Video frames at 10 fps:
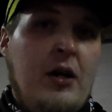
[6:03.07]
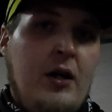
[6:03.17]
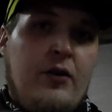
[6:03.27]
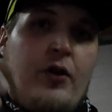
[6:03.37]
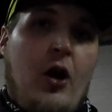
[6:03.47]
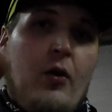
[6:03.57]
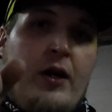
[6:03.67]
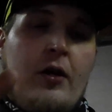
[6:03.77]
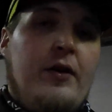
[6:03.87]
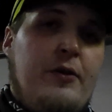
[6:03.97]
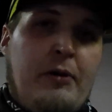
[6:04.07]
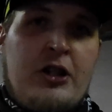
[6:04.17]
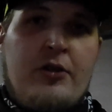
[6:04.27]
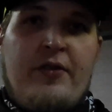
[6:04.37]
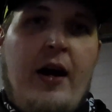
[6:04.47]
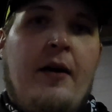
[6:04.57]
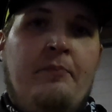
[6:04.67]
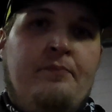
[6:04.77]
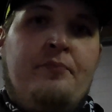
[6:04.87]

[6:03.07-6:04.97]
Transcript: So here are these pictures there.